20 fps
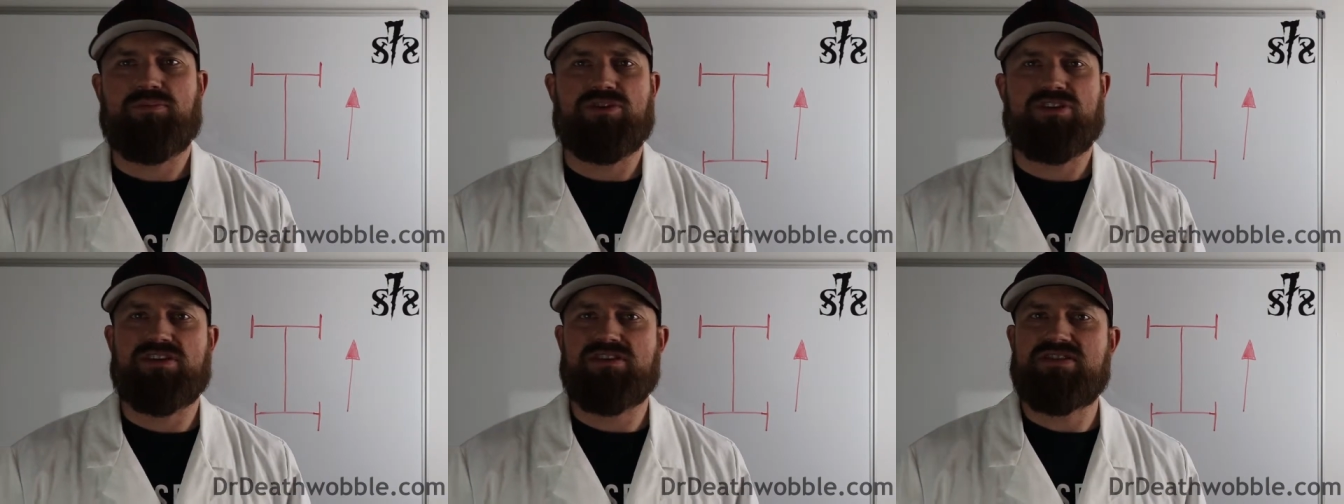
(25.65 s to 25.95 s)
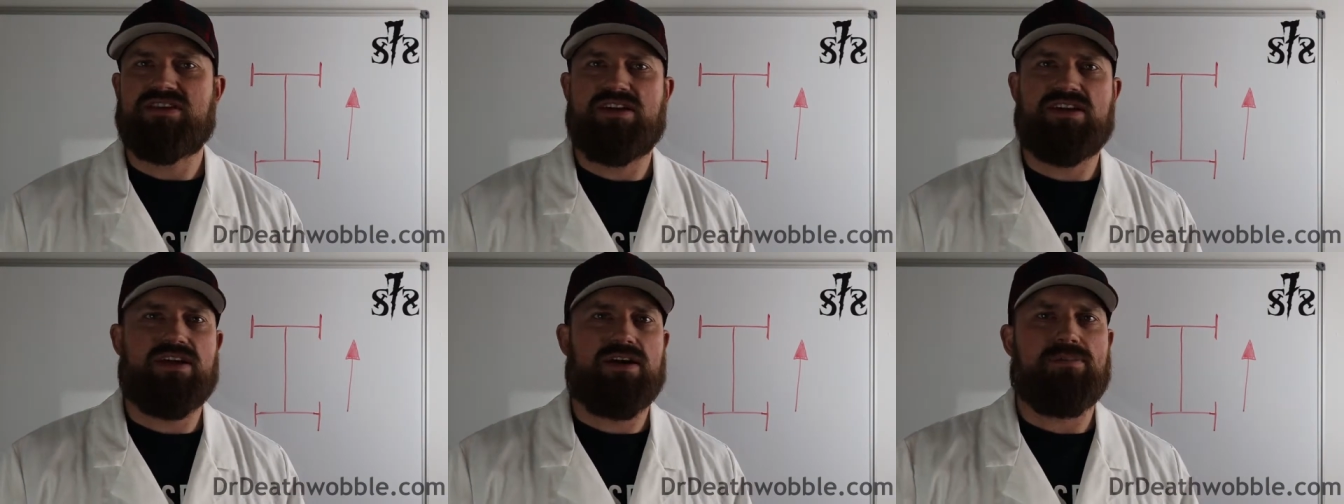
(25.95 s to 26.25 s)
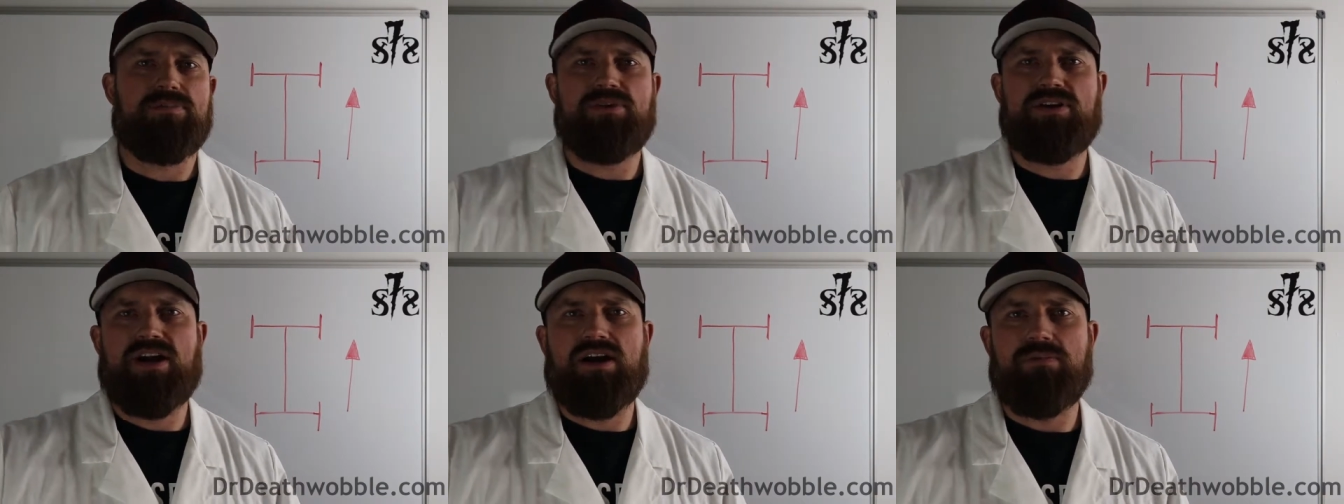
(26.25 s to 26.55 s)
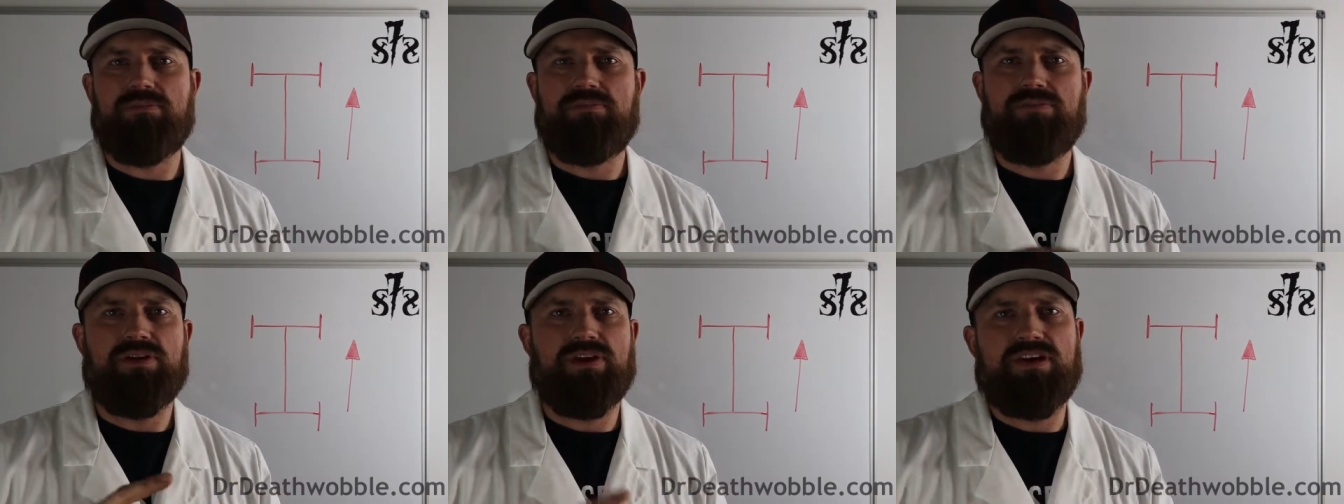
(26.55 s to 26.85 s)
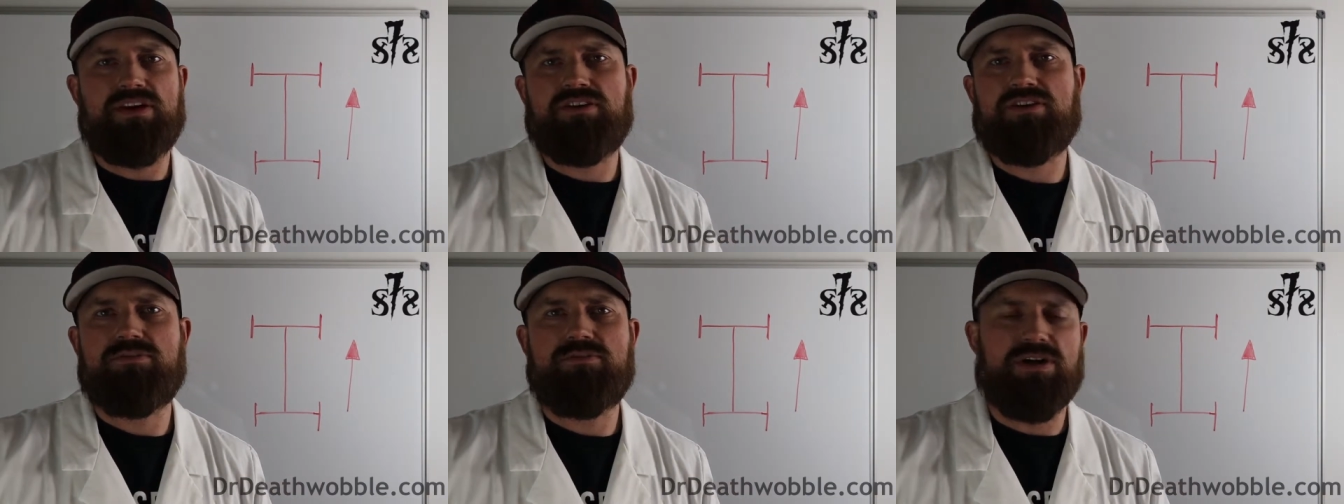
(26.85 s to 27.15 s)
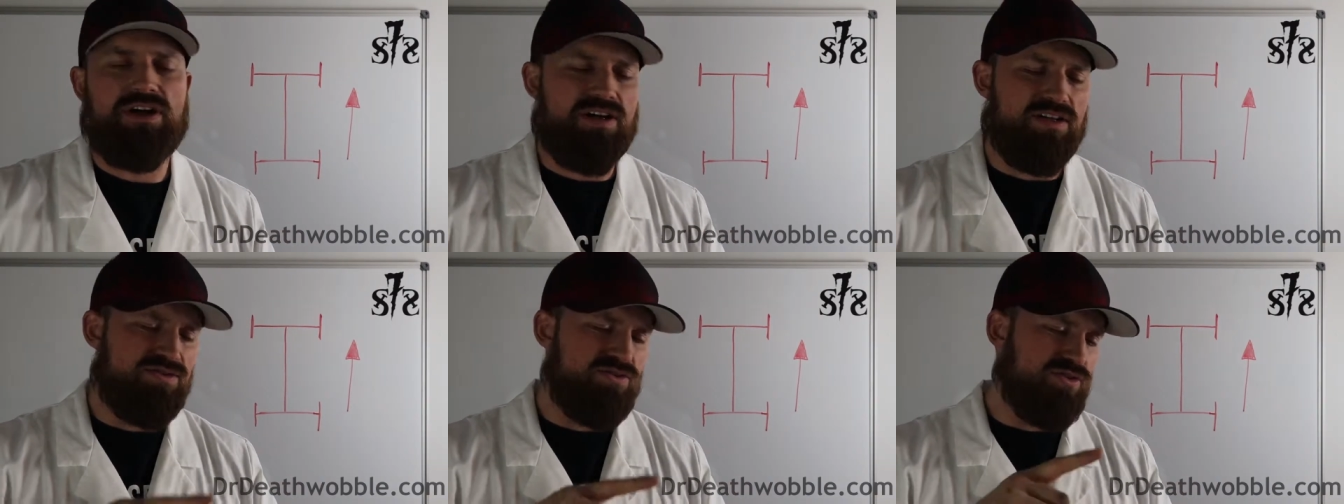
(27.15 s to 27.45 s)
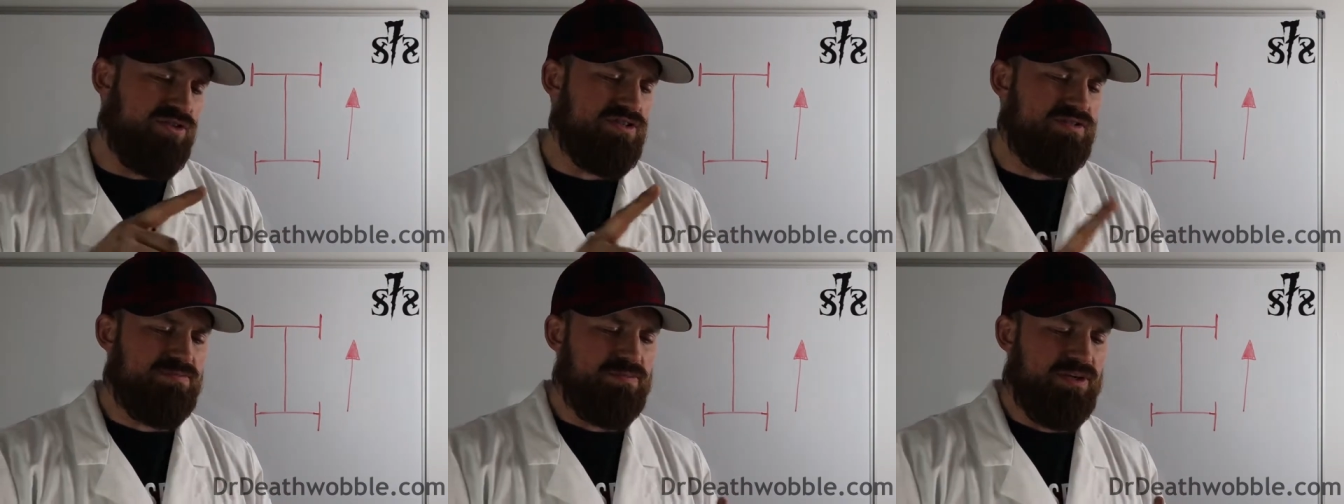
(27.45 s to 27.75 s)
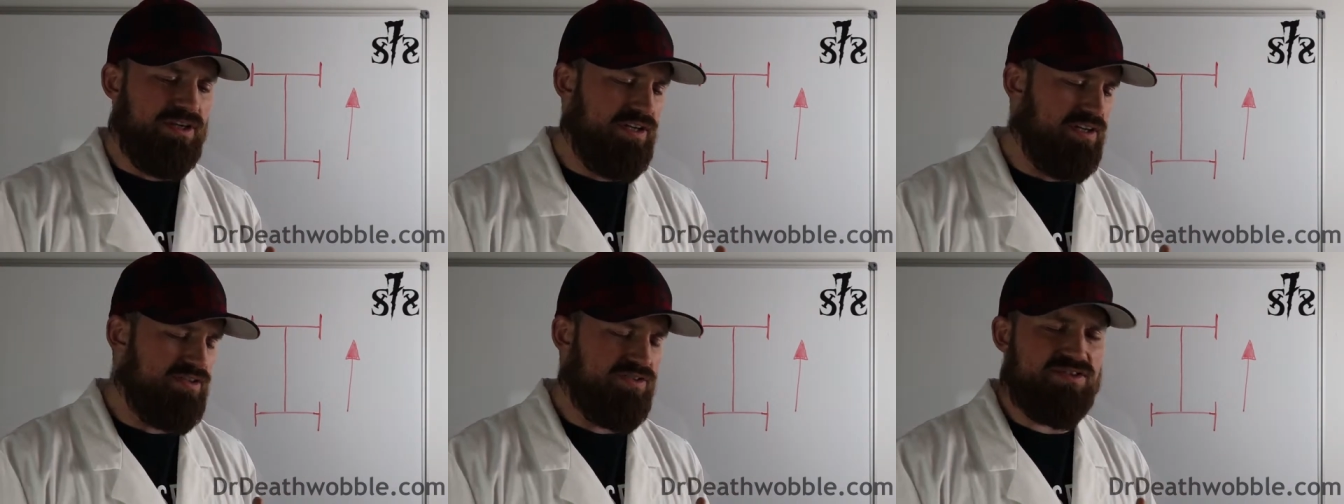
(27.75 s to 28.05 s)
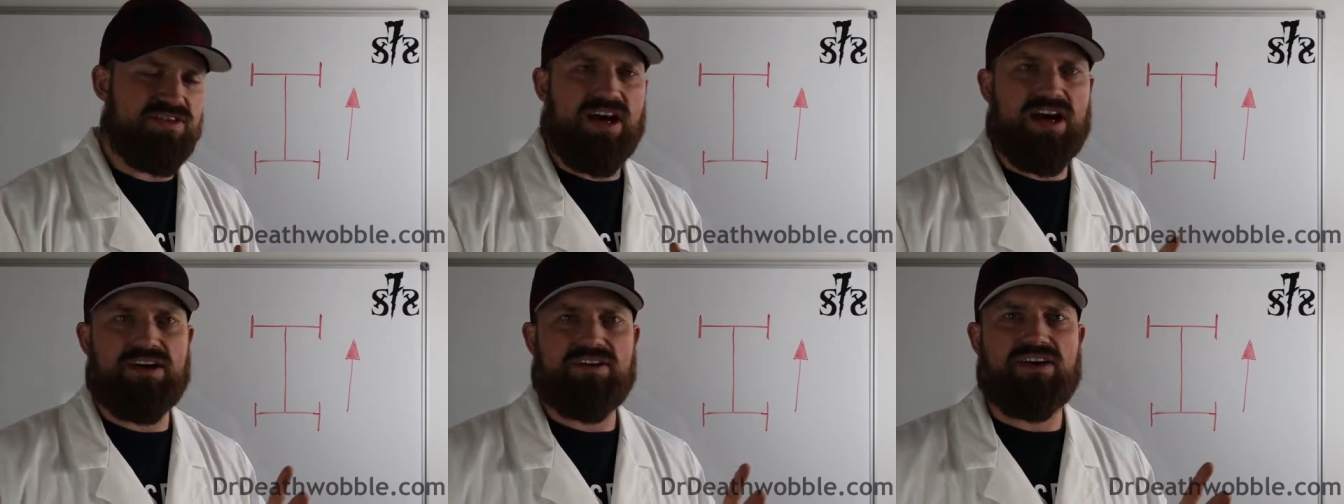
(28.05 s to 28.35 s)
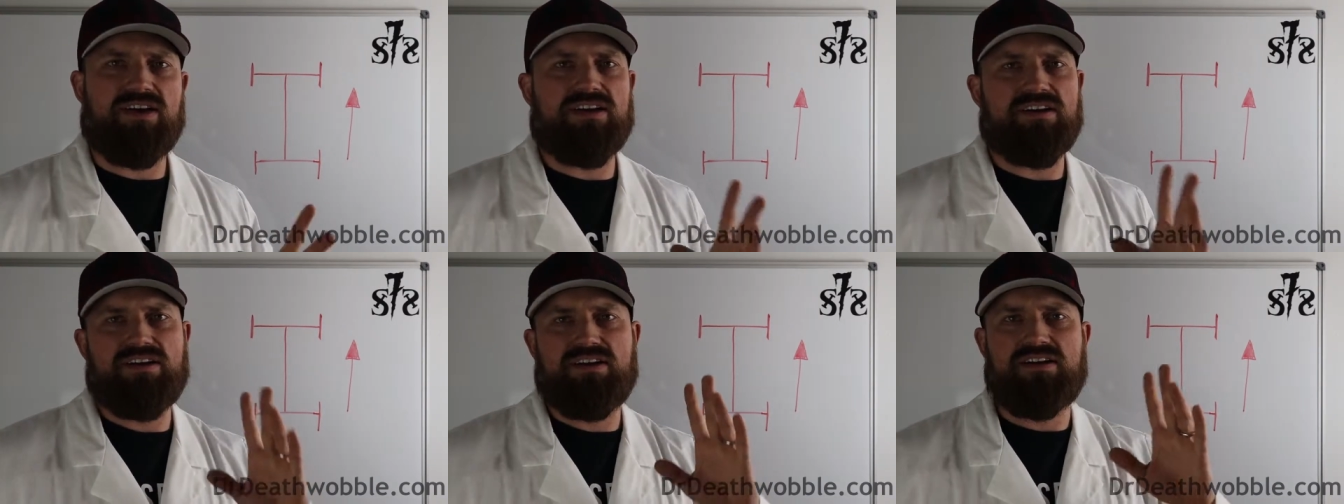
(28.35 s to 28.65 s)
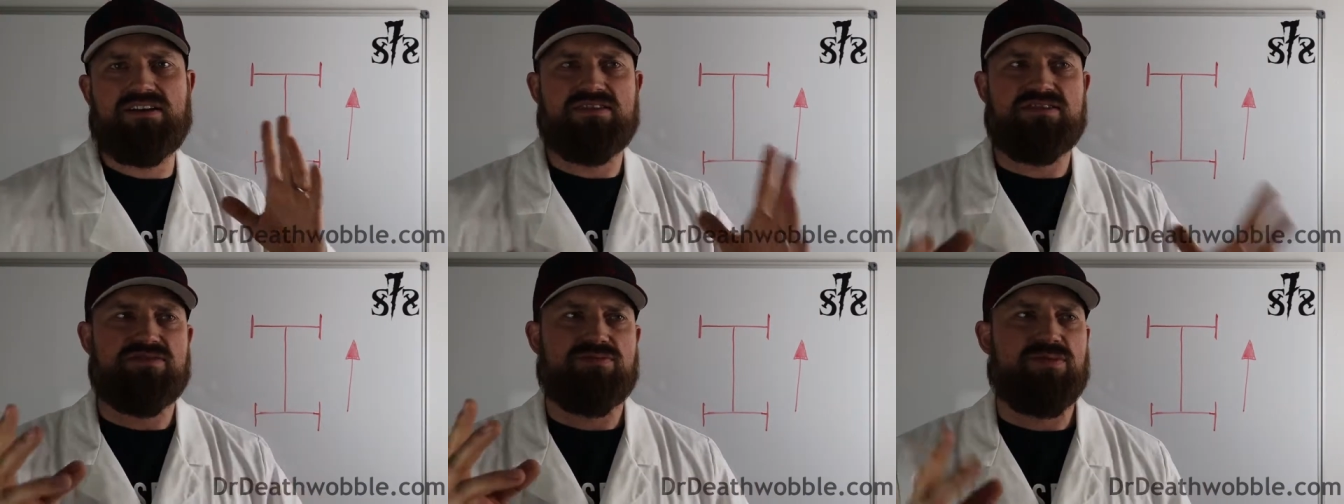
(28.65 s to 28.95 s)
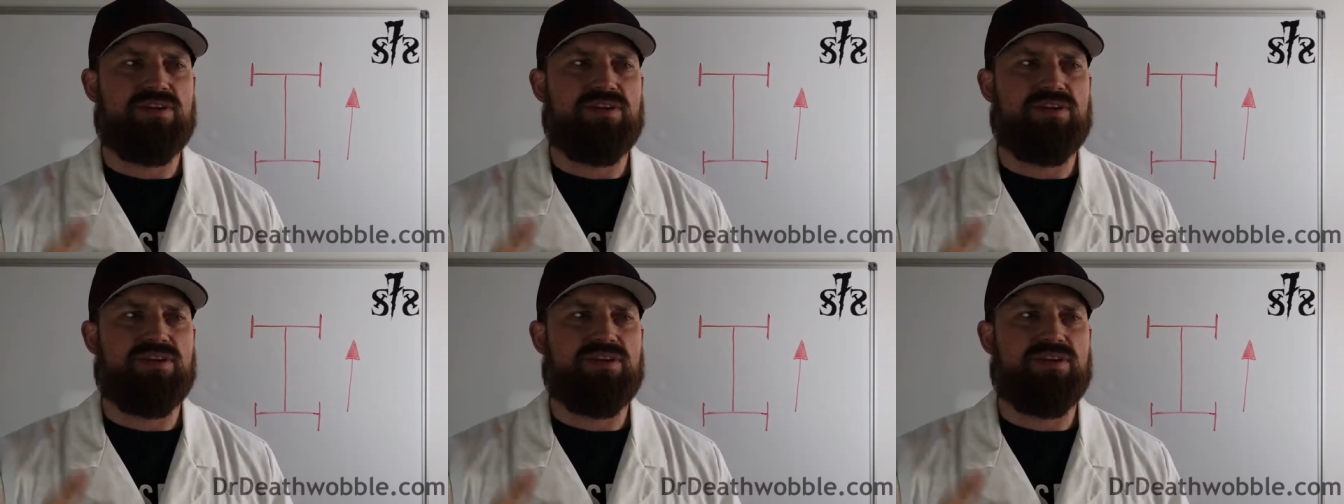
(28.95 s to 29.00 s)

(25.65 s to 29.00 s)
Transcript: We're going to say, yep, you got play in your ball joints, play in your tie rod ends.